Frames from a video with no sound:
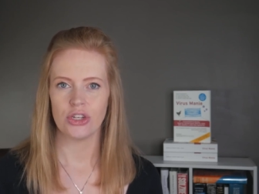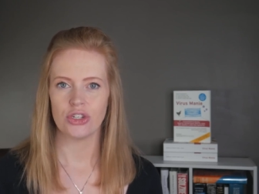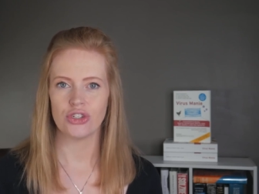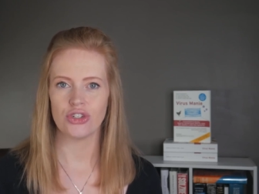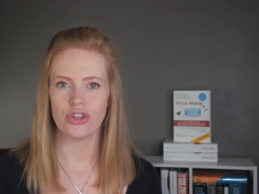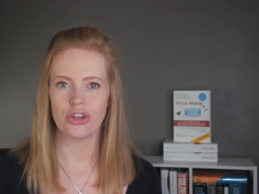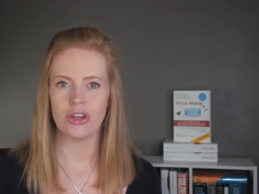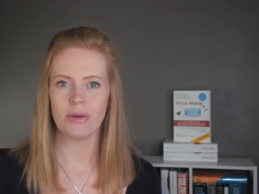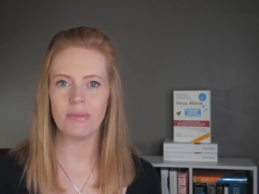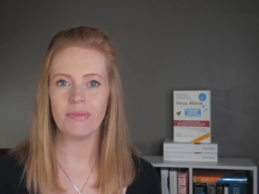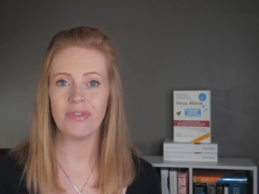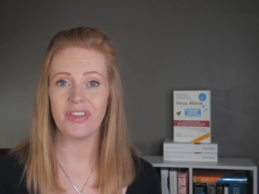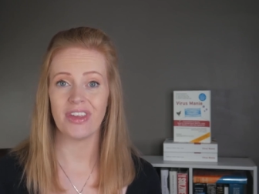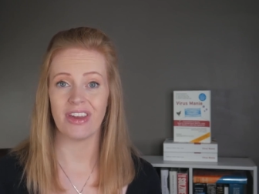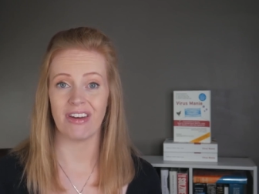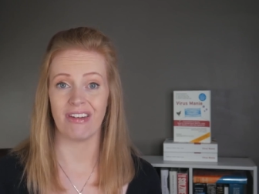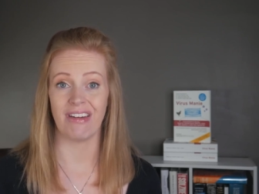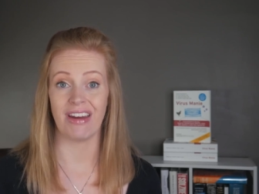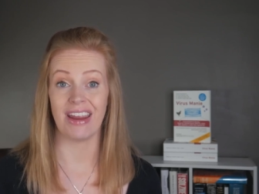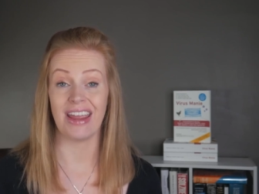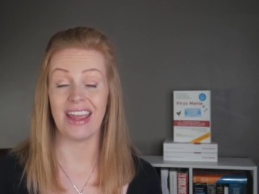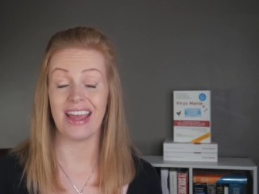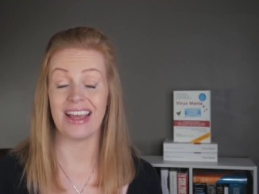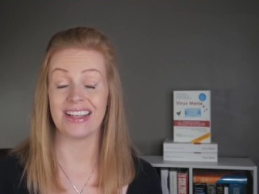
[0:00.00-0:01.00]
germ
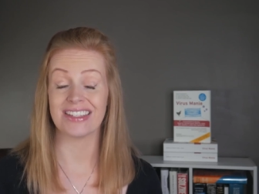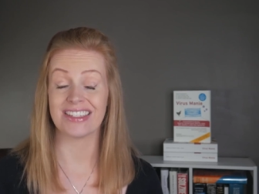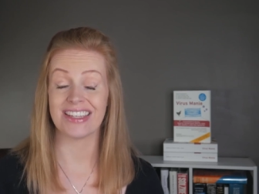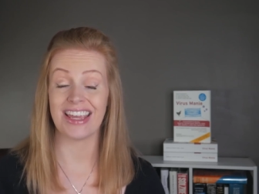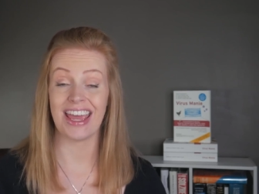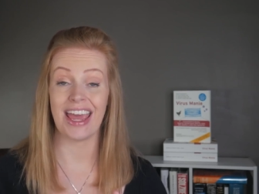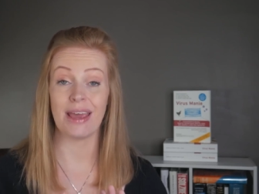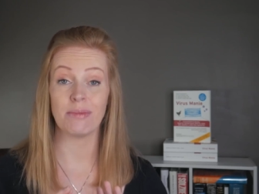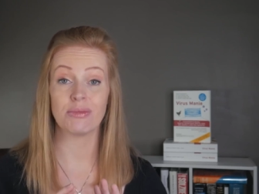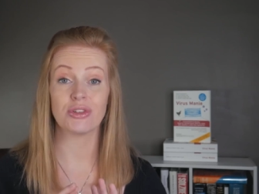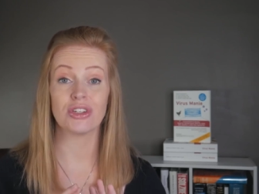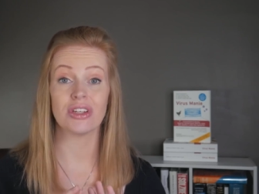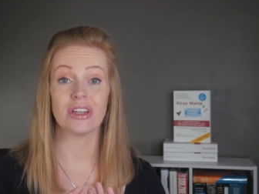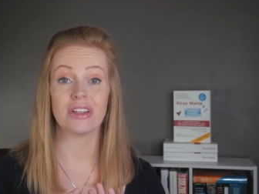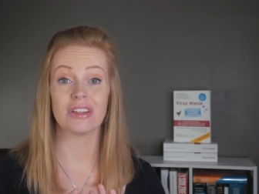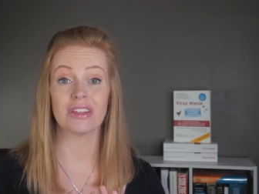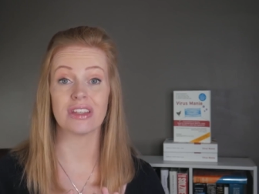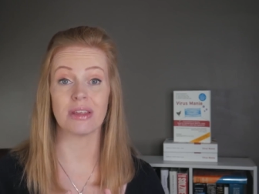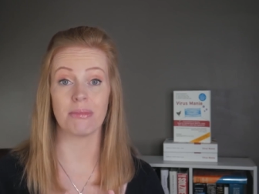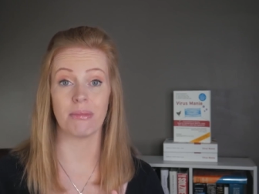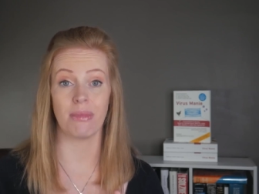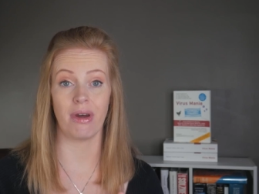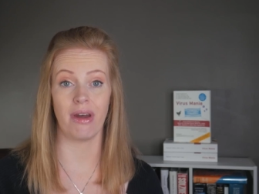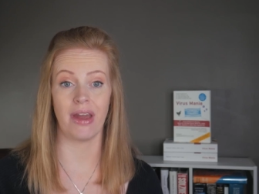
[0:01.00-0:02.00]
theory has
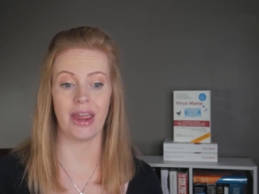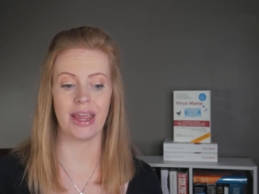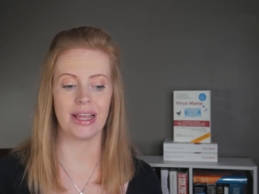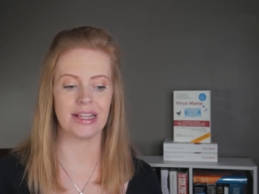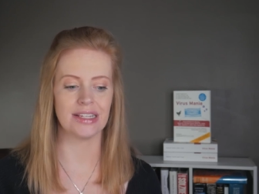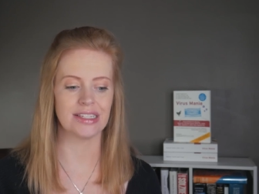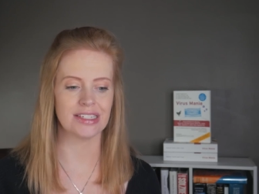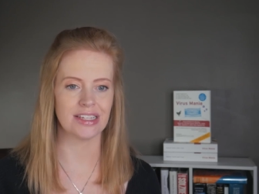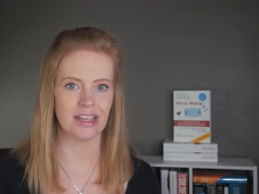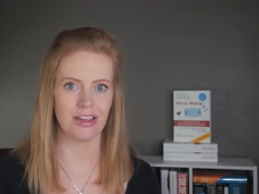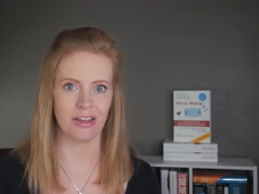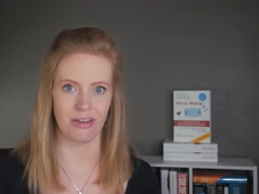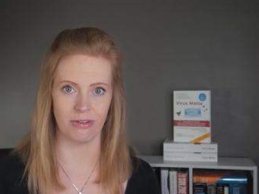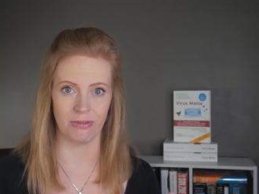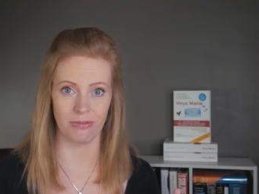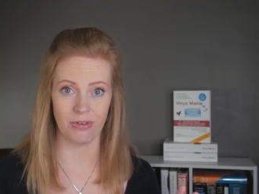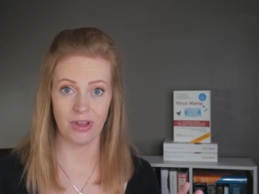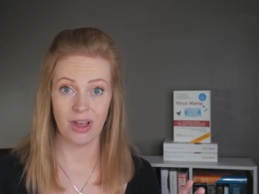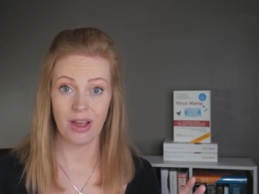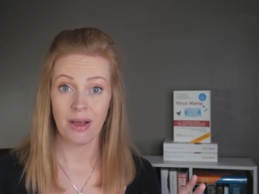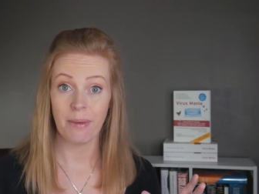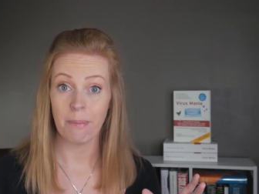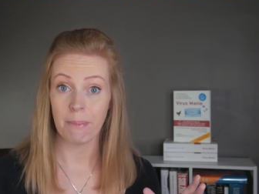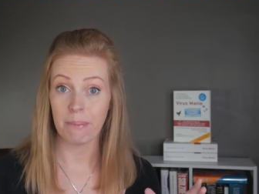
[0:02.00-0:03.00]
captured the minds of